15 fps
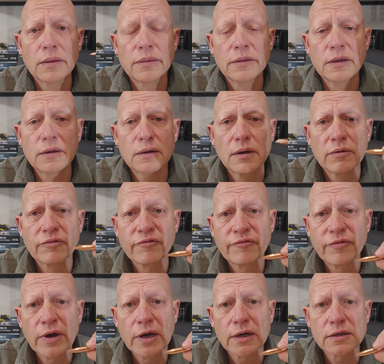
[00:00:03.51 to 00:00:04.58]
the
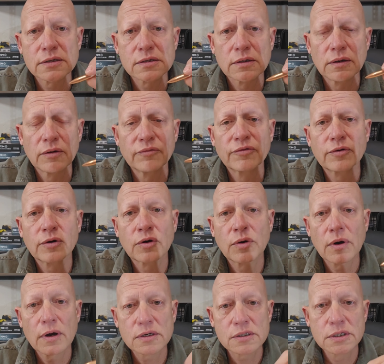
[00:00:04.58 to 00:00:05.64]
effects of
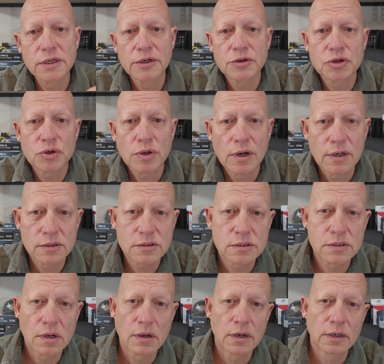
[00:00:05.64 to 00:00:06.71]
crossing
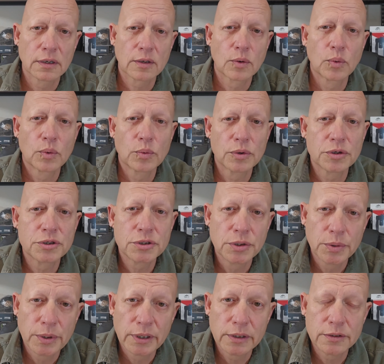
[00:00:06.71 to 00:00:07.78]
transonic when we're
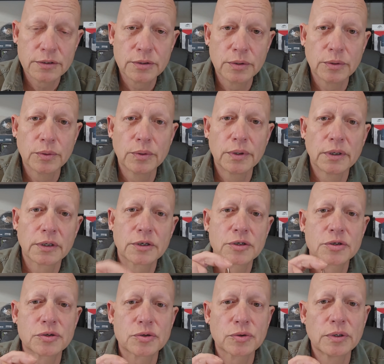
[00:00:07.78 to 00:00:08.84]
shooting to
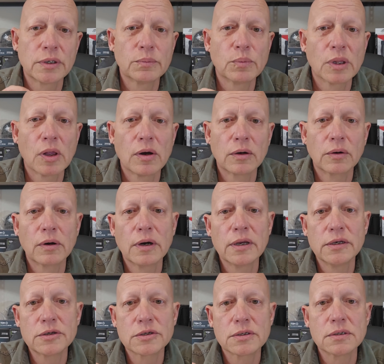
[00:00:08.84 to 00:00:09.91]
extreme long
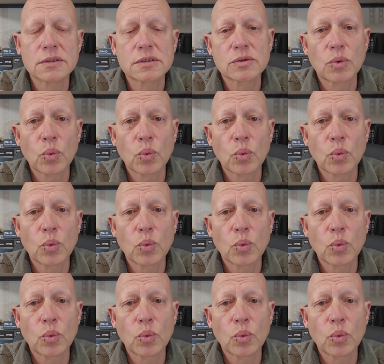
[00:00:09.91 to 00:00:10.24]
ranges.